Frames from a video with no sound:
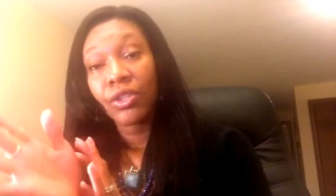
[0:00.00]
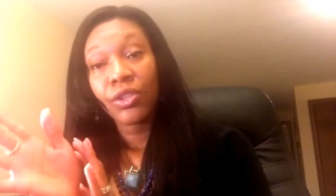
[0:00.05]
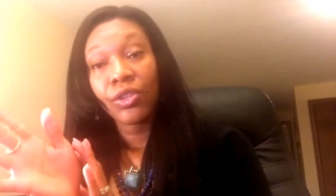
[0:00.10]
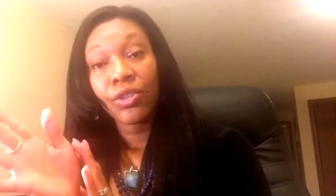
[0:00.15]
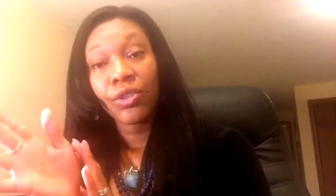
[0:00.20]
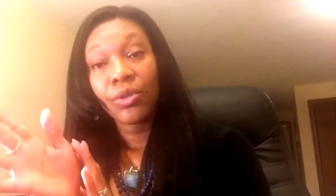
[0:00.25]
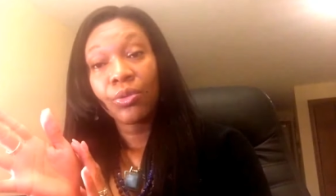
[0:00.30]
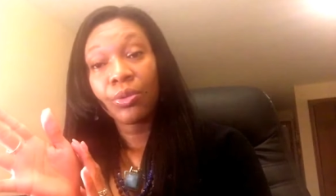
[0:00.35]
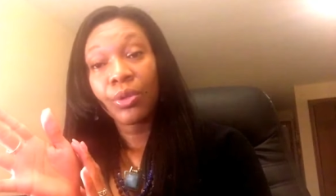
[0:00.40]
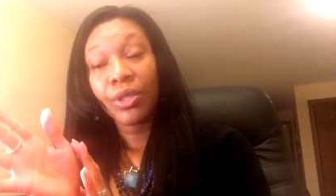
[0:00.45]

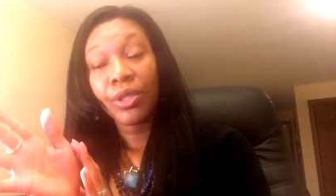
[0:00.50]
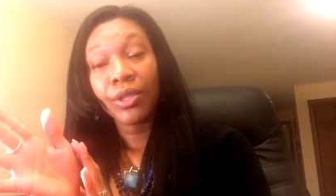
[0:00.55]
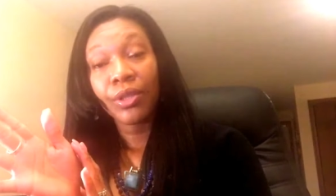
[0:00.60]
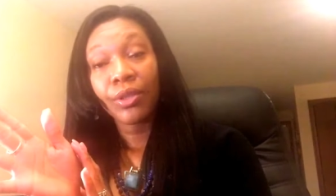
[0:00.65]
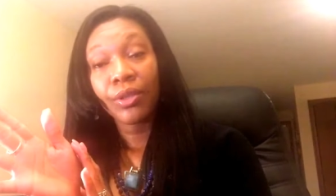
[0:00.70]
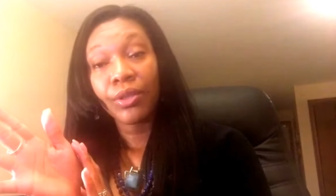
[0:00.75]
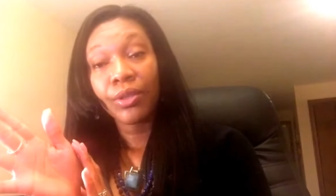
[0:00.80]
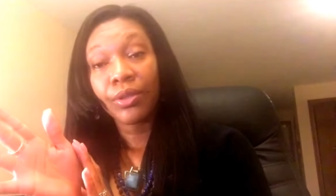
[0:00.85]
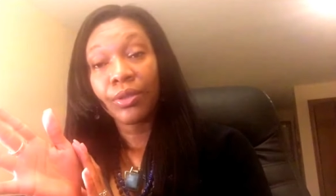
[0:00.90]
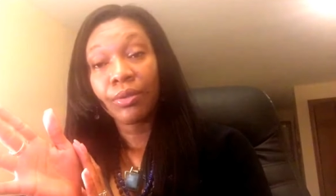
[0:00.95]
you
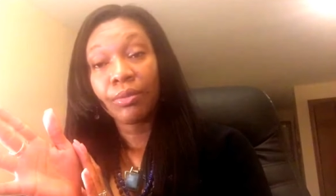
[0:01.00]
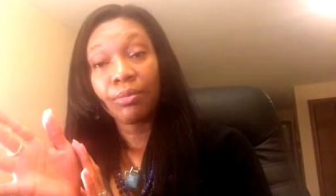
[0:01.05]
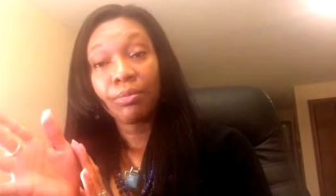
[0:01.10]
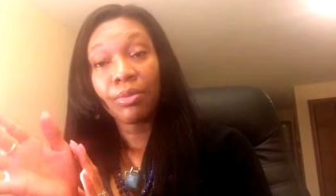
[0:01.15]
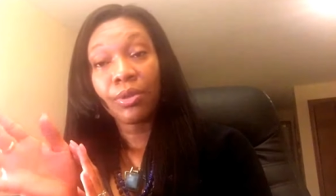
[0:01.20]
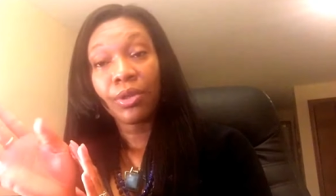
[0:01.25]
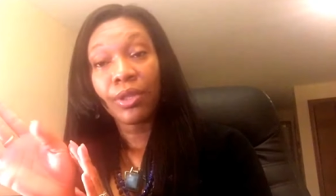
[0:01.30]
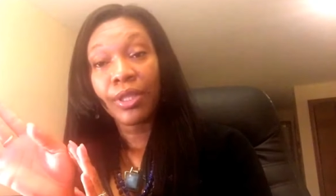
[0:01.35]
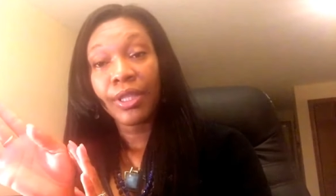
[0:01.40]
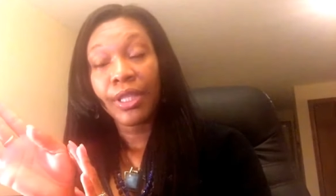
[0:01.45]
were
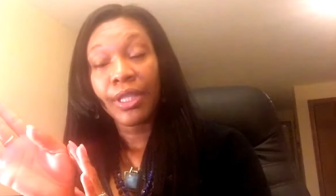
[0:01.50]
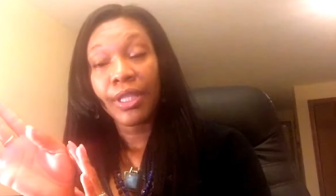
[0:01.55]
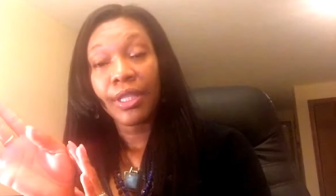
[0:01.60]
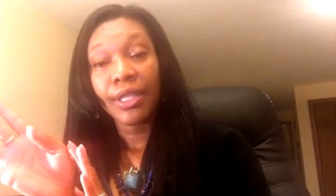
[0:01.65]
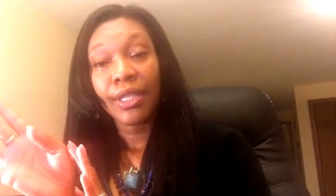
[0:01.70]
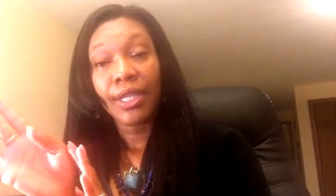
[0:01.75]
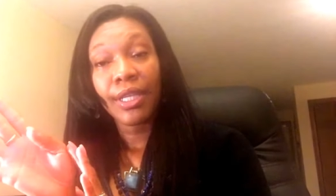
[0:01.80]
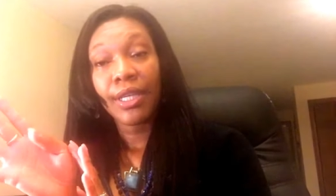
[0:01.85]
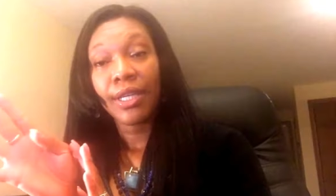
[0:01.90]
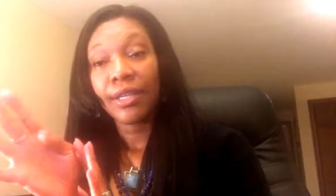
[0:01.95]

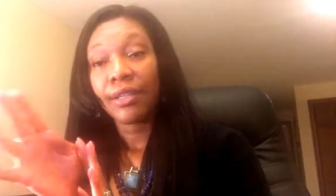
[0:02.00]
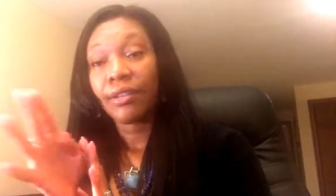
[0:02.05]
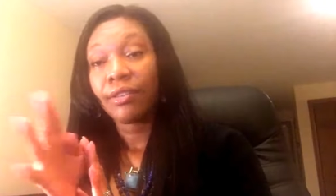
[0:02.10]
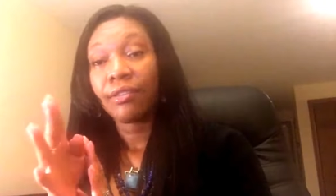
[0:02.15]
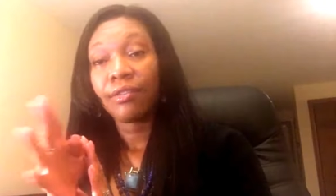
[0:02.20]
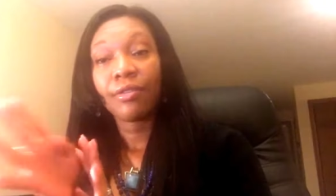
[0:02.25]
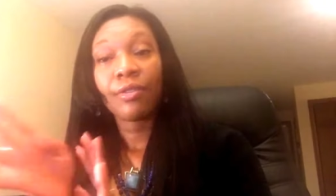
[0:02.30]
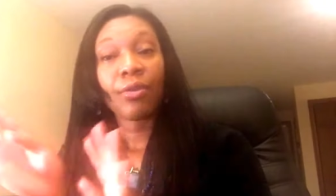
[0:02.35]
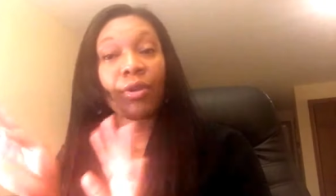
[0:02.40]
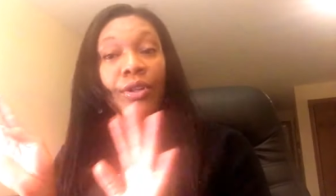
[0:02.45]
bullied in
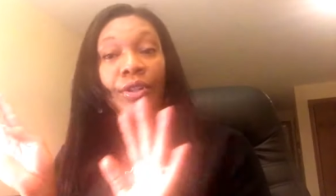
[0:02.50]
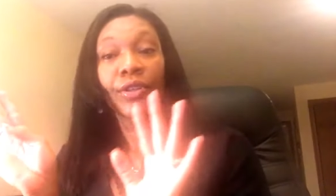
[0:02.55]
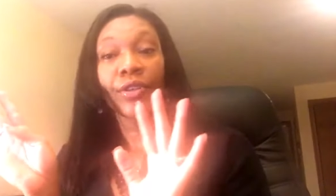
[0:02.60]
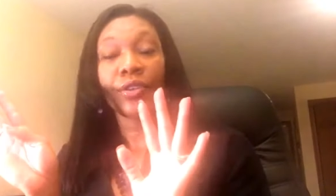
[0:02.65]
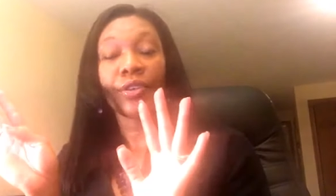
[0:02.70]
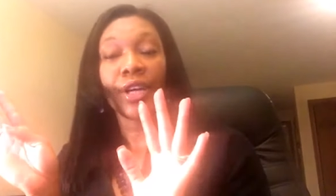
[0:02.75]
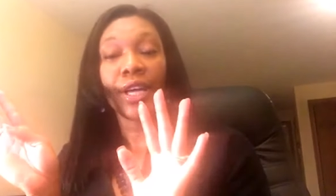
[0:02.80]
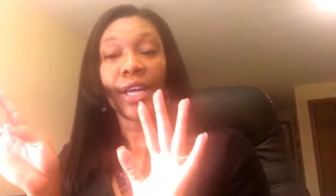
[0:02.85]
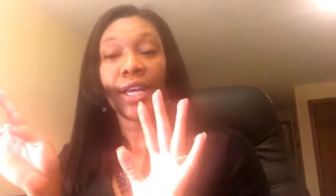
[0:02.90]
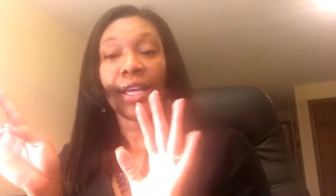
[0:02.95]
fourth
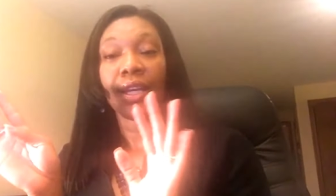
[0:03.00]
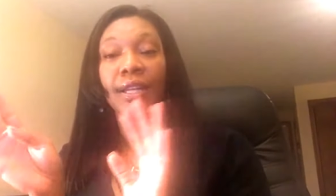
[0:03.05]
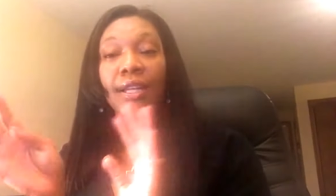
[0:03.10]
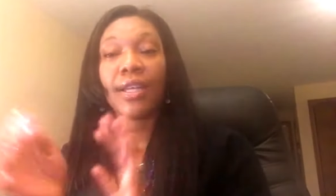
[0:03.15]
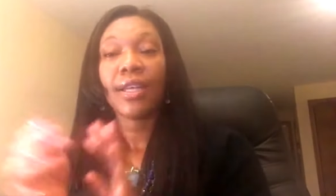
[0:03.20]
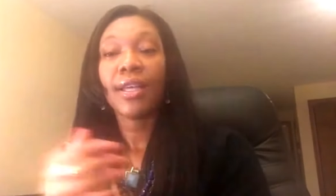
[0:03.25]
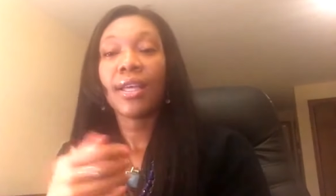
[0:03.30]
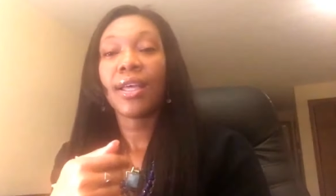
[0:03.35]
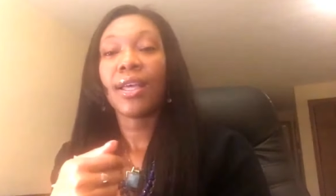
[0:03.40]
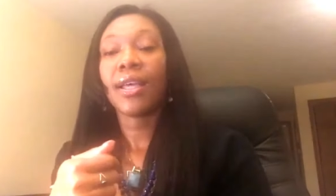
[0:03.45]
grade
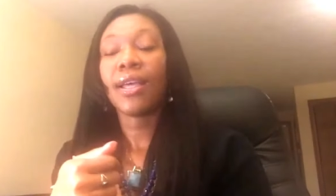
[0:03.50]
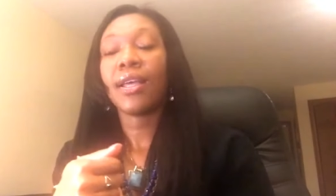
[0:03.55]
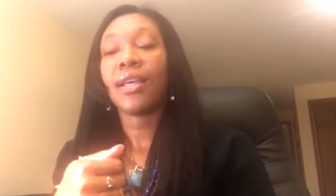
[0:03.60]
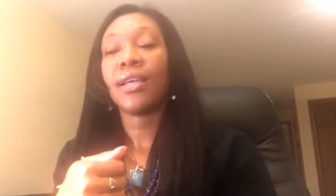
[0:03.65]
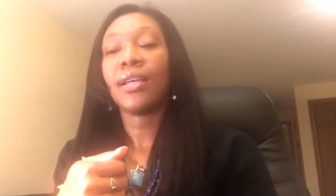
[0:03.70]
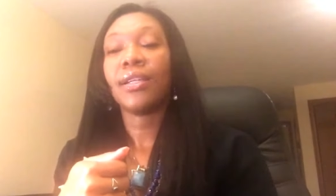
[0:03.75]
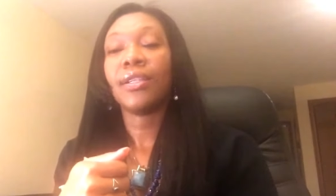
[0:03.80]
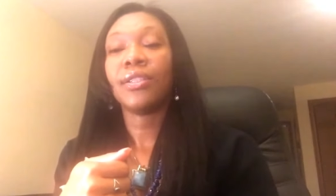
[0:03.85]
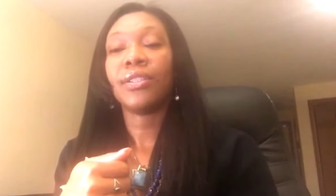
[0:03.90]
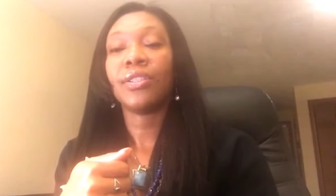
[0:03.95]

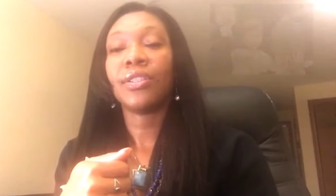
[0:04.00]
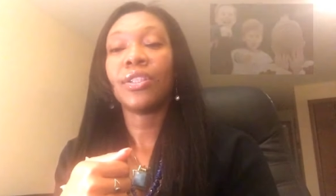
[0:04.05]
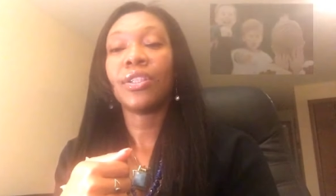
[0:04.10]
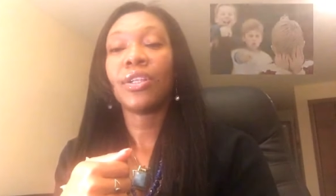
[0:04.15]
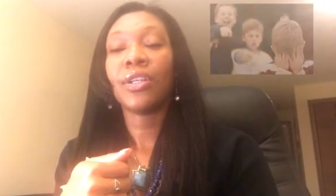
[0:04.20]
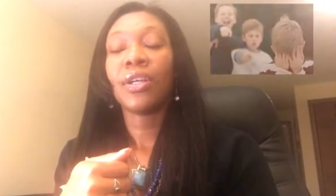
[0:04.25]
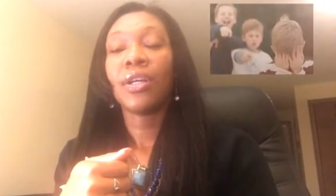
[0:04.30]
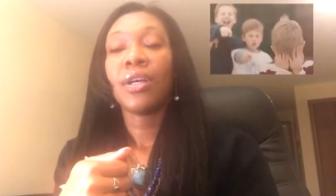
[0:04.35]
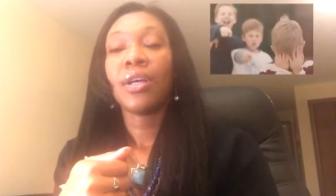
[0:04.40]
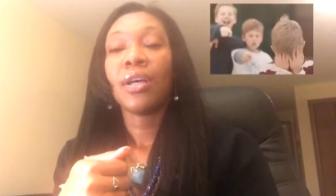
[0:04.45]
and
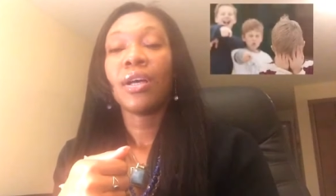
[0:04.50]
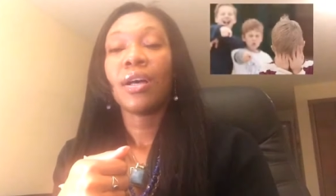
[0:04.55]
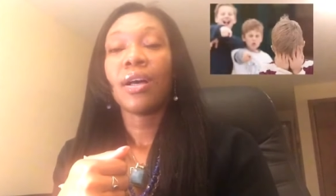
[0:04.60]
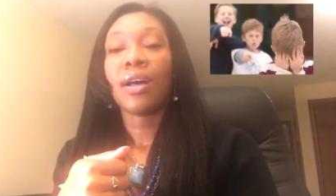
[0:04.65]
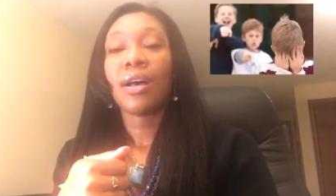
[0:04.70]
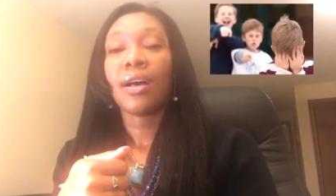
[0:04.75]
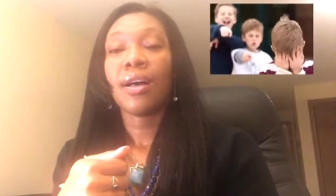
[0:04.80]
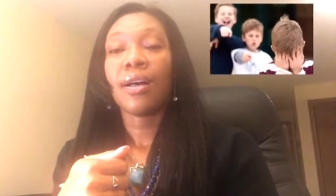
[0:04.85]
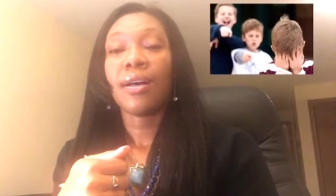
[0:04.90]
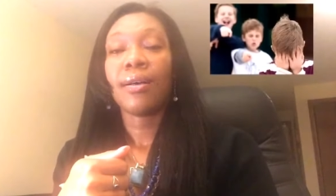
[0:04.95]

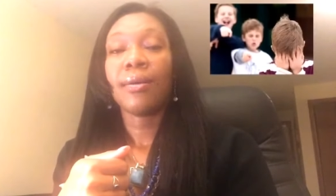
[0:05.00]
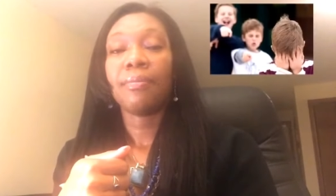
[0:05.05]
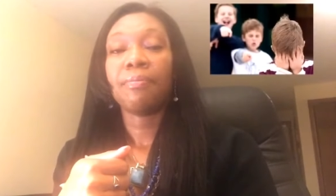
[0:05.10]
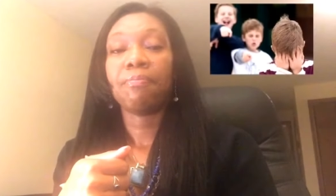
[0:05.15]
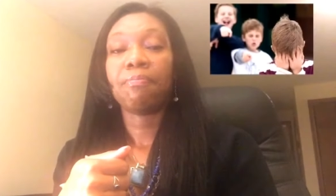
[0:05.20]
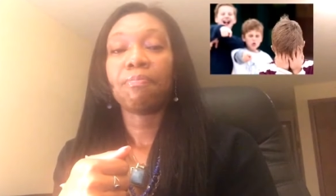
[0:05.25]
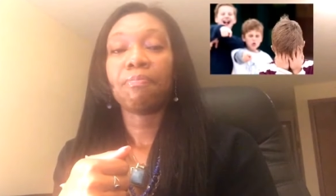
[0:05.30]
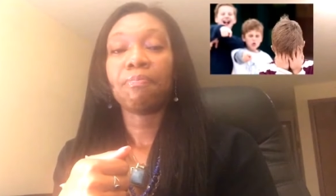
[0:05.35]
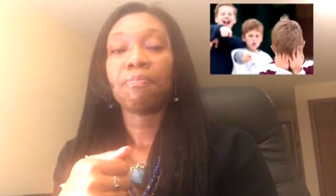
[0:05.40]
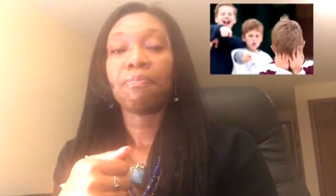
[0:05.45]

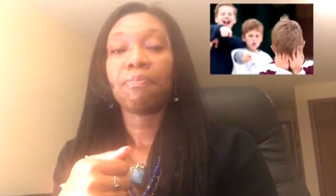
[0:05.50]
um,